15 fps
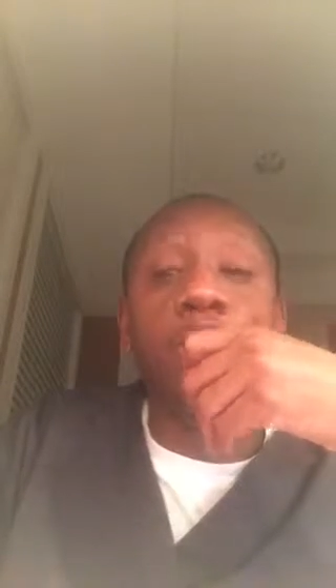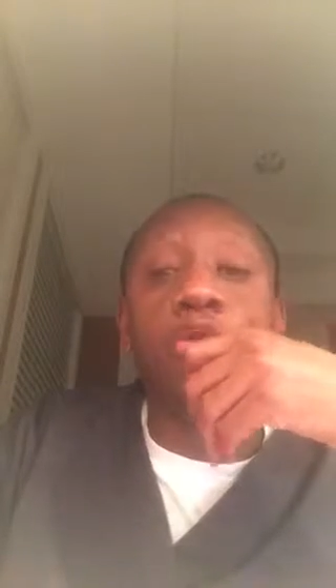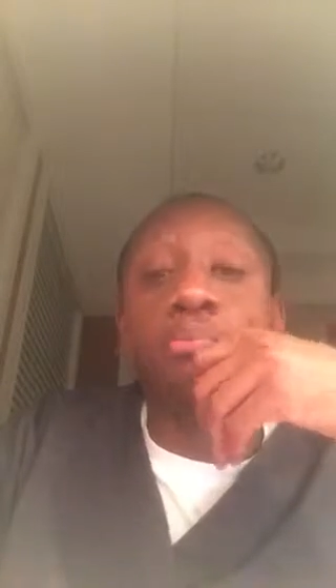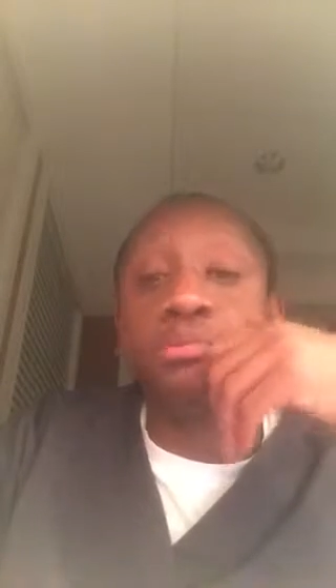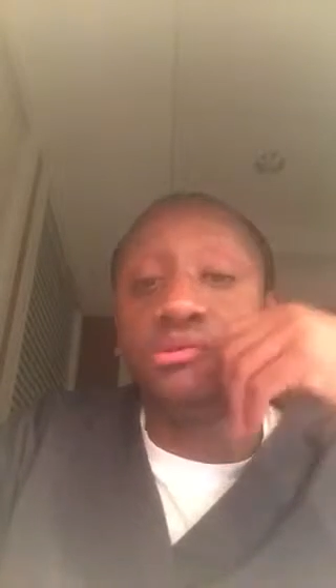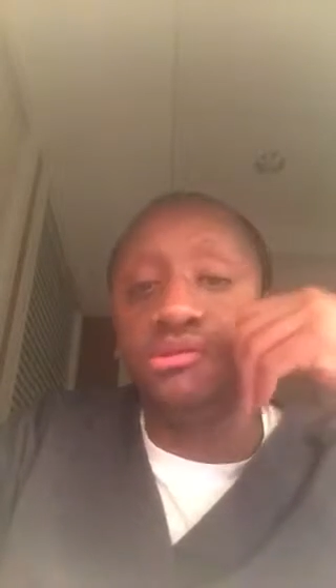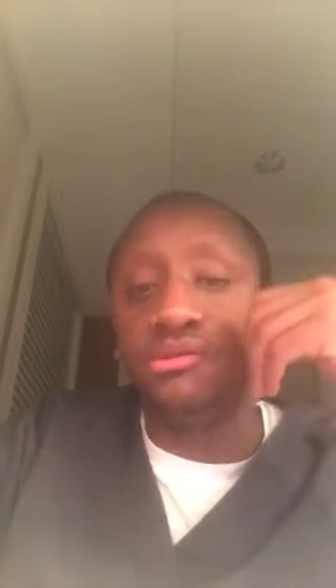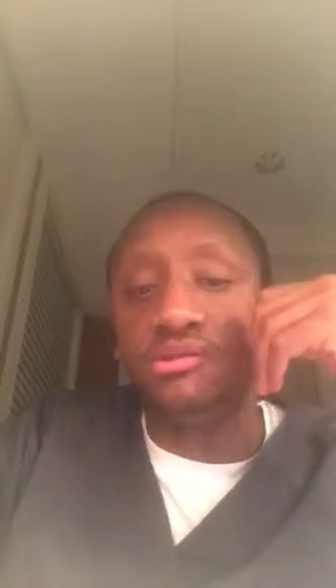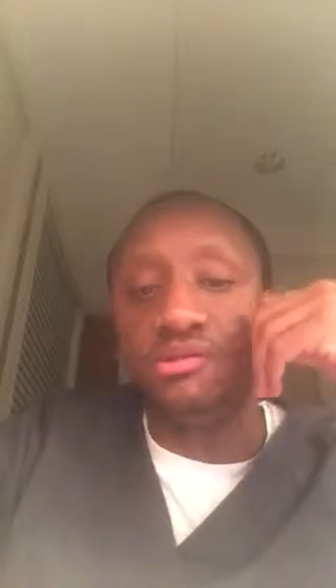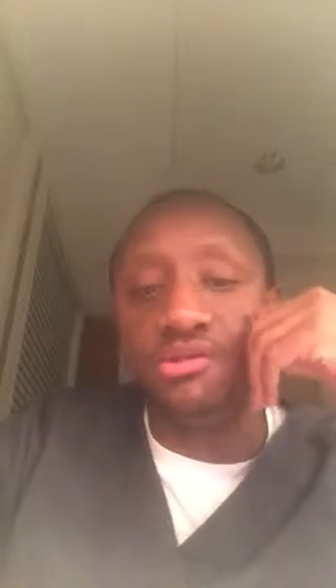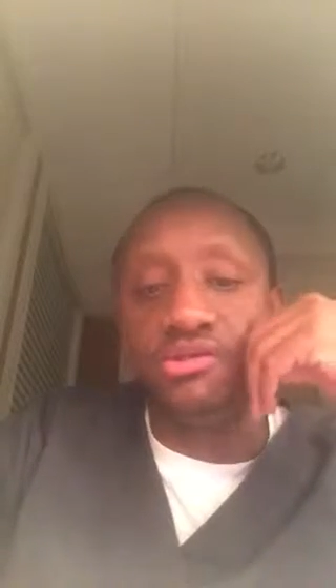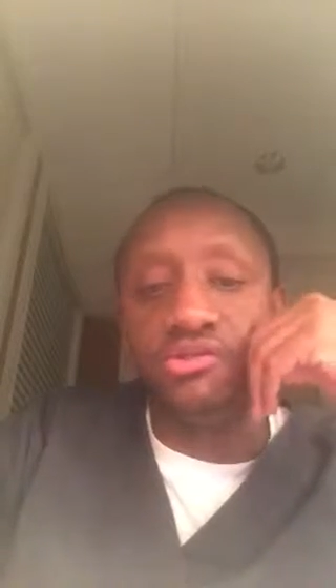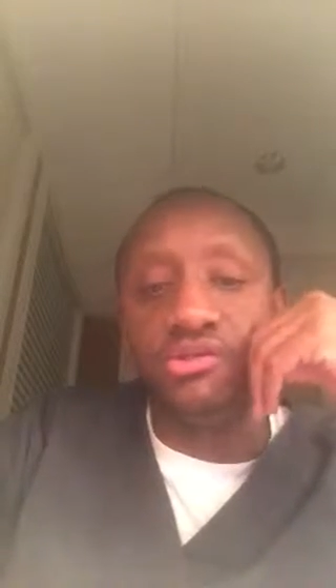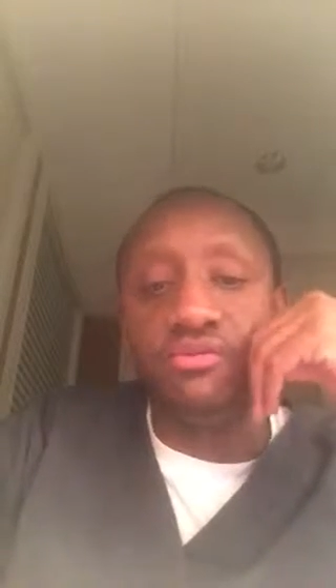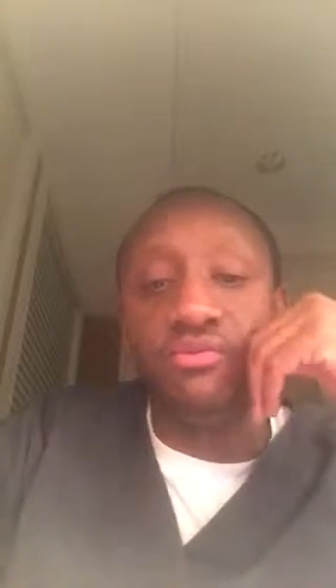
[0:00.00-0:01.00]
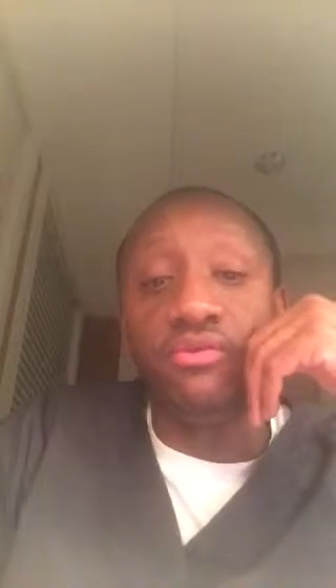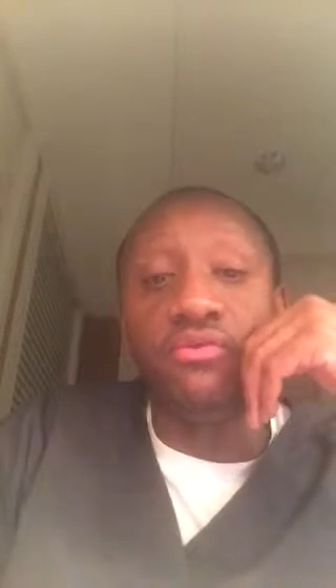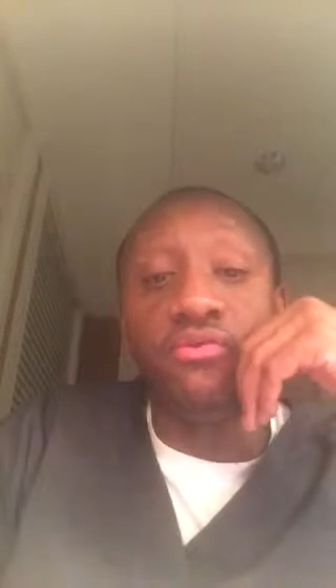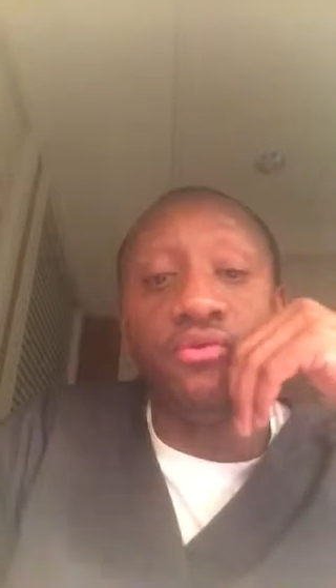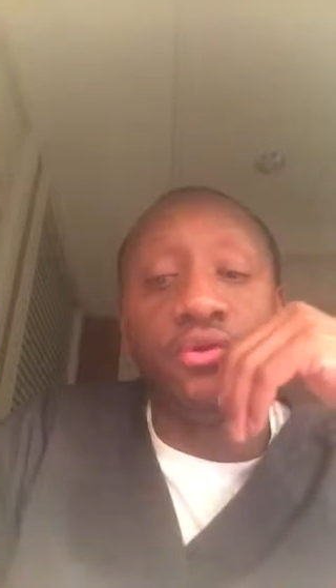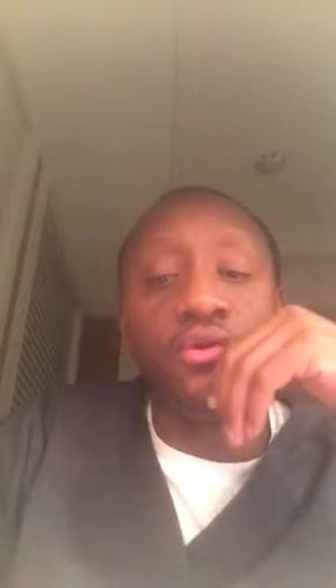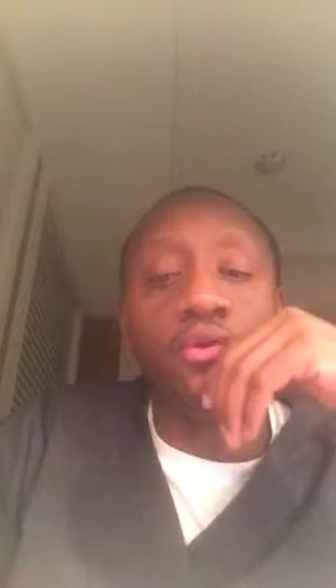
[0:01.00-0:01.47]
oral presentation, the
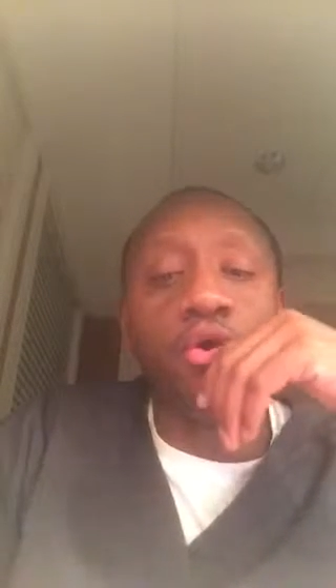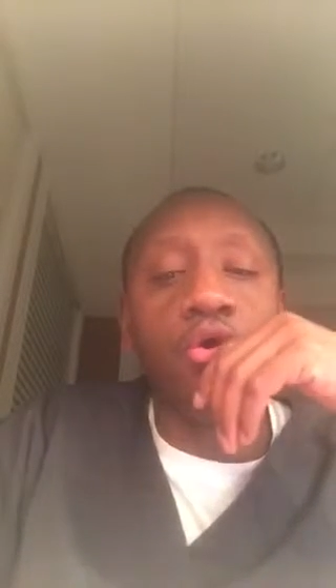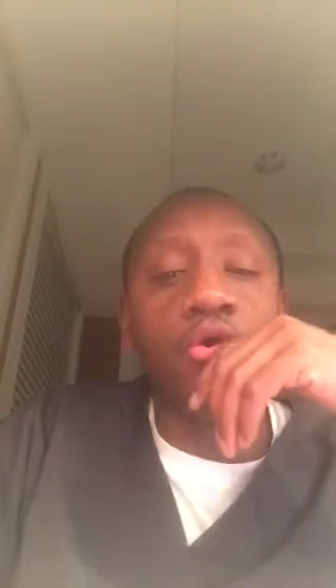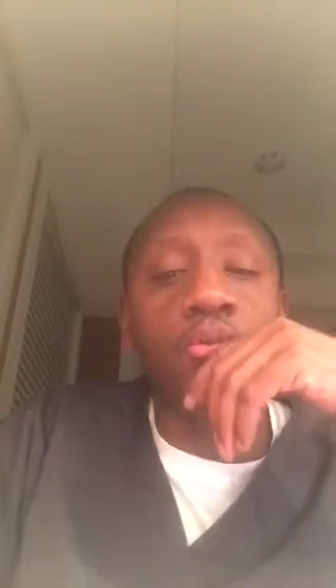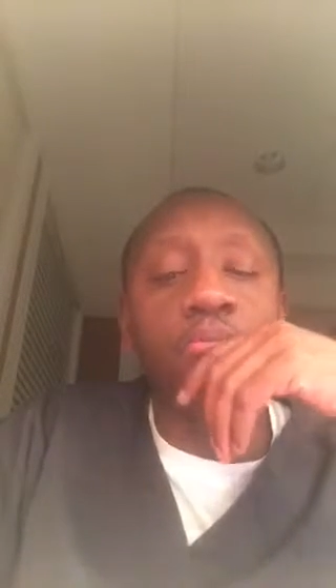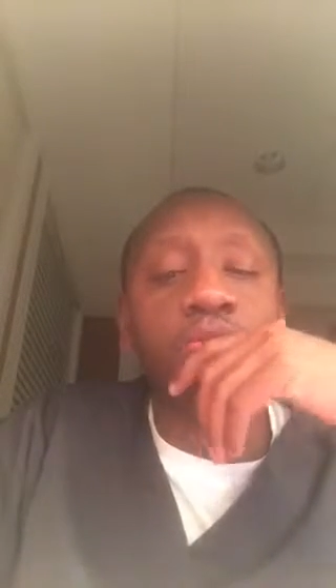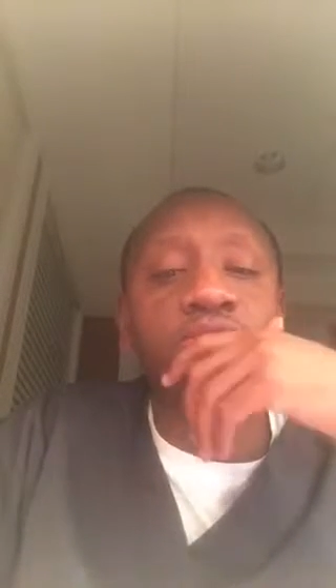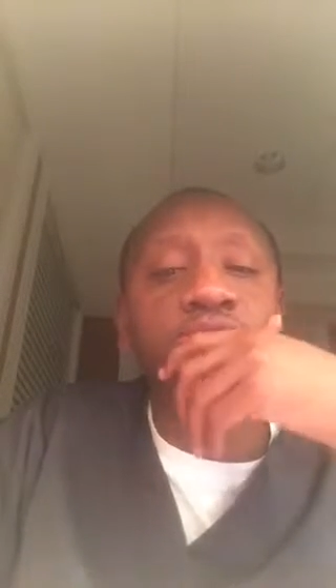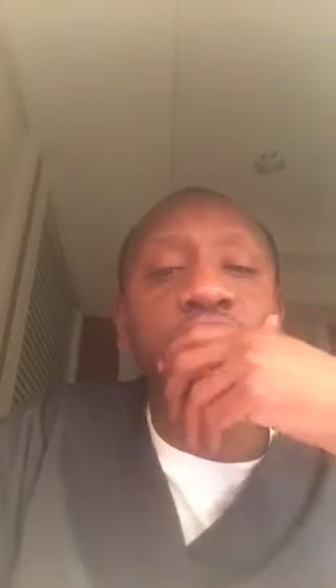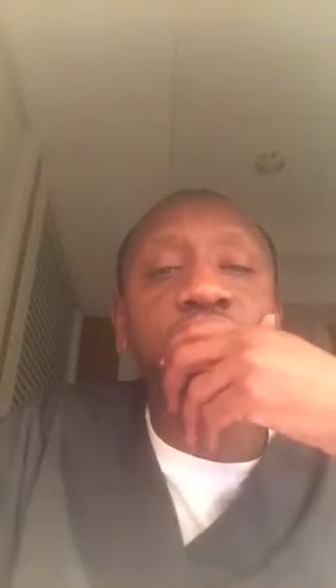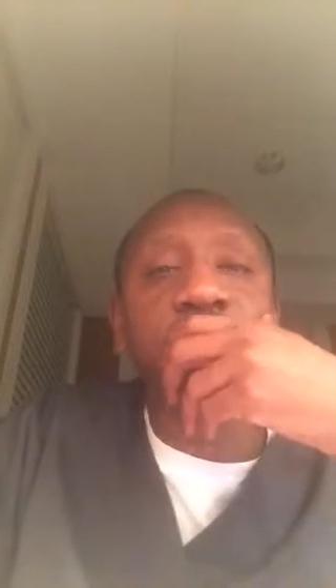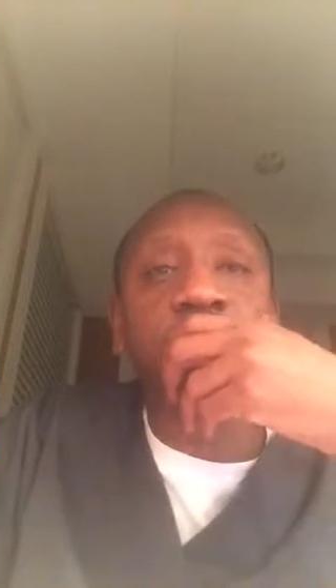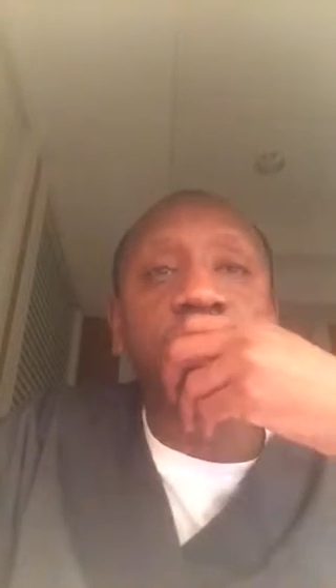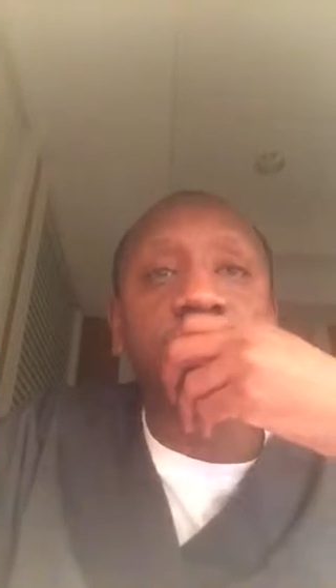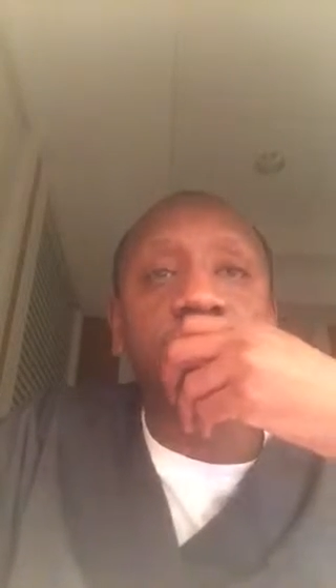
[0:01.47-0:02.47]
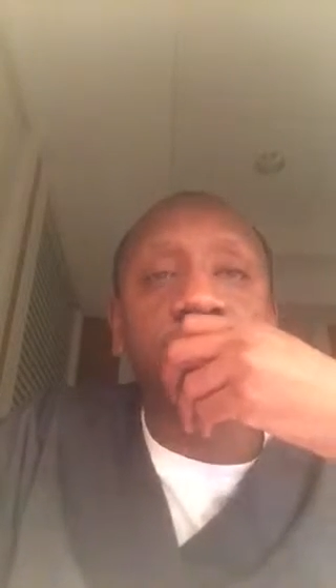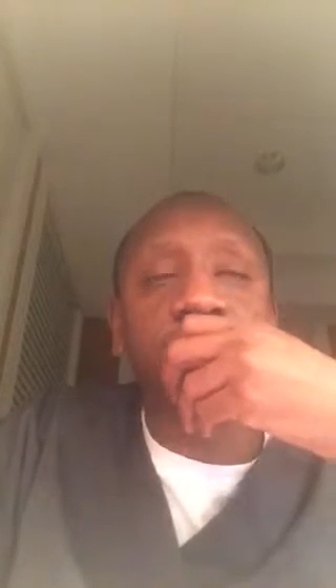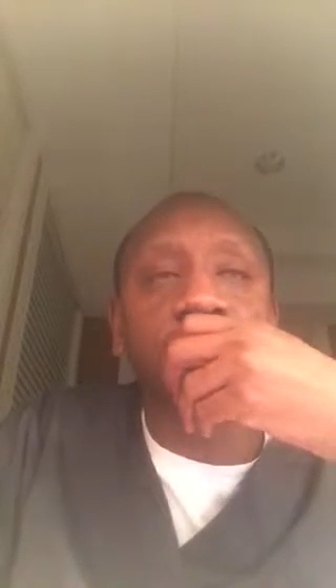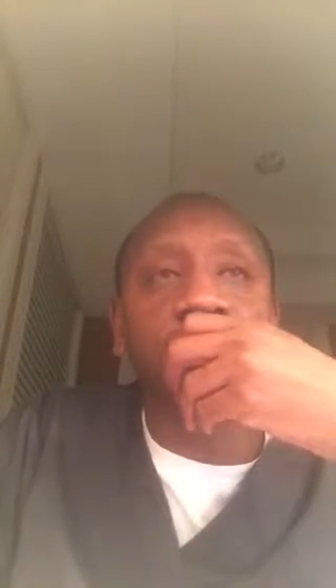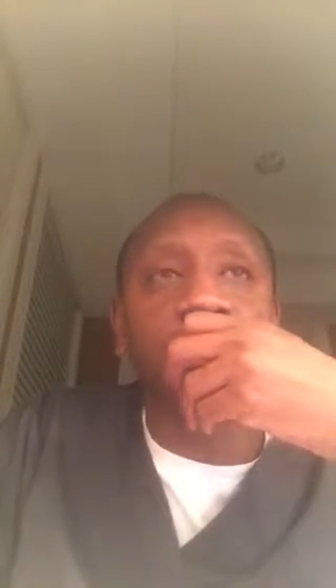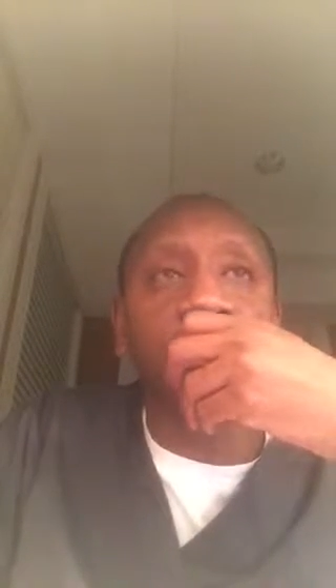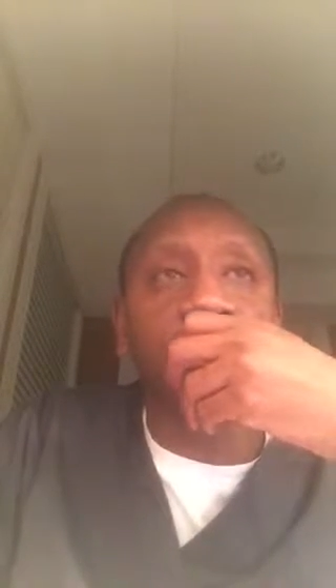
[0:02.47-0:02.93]
third oral
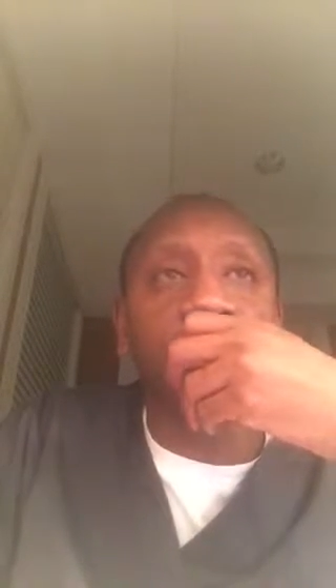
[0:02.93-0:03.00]
presentation,